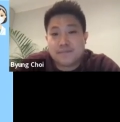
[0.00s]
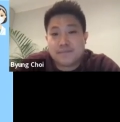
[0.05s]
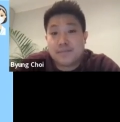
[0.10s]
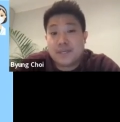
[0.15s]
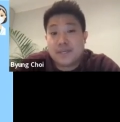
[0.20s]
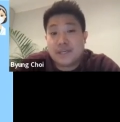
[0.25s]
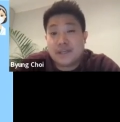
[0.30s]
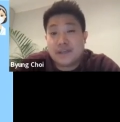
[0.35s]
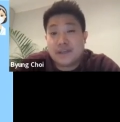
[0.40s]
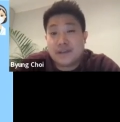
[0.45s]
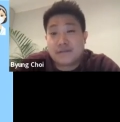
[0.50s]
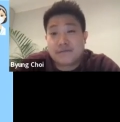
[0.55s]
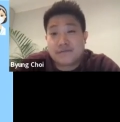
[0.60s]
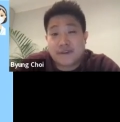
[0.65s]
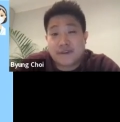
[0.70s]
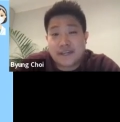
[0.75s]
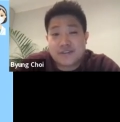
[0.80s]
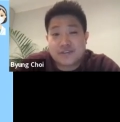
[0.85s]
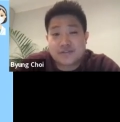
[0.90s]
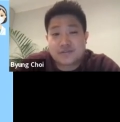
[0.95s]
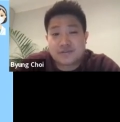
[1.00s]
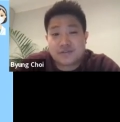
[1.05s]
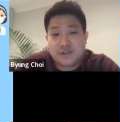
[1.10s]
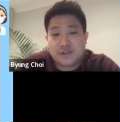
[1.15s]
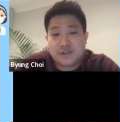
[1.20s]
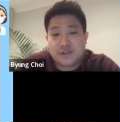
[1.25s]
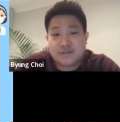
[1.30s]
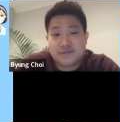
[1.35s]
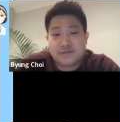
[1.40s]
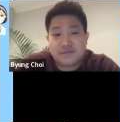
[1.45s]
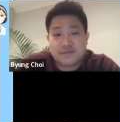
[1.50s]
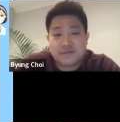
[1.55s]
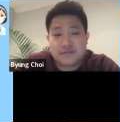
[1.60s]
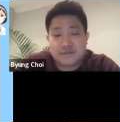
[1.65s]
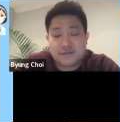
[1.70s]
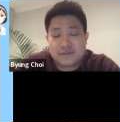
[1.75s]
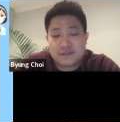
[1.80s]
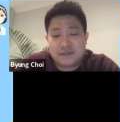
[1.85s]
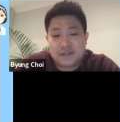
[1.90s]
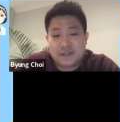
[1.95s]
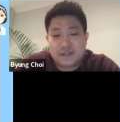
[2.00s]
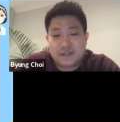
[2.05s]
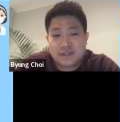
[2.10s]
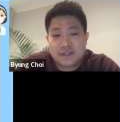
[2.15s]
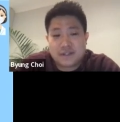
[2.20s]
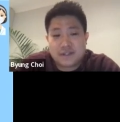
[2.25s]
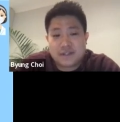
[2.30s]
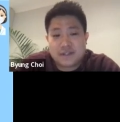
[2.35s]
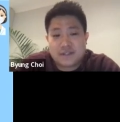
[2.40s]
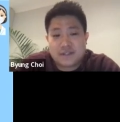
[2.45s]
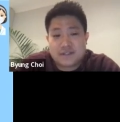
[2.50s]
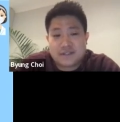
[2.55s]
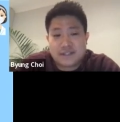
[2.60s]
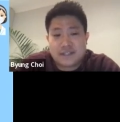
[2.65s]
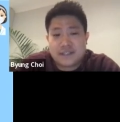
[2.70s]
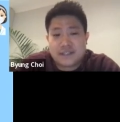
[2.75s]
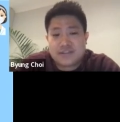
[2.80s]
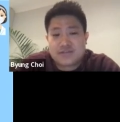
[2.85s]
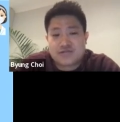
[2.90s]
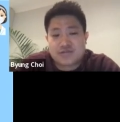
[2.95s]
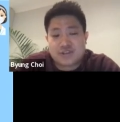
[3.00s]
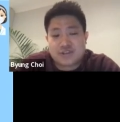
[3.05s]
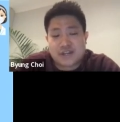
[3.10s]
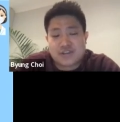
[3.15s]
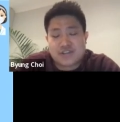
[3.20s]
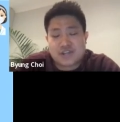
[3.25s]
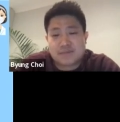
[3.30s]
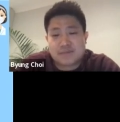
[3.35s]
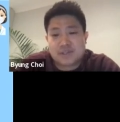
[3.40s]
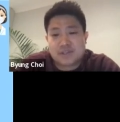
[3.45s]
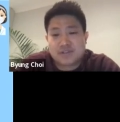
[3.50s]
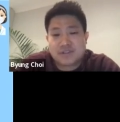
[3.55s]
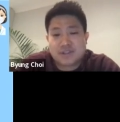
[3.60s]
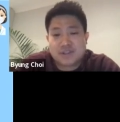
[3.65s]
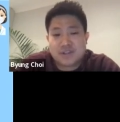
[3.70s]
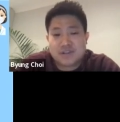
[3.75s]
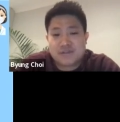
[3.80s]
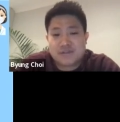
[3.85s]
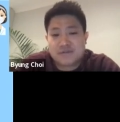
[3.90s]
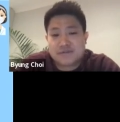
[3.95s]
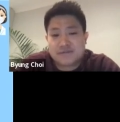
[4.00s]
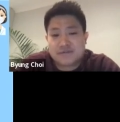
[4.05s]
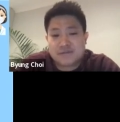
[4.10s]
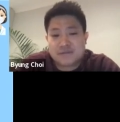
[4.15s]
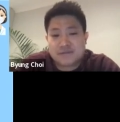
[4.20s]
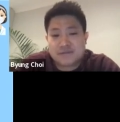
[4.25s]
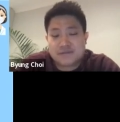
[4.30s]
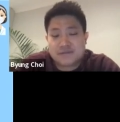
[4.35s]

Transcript: B, facial nerve, C, trigeminal nerve,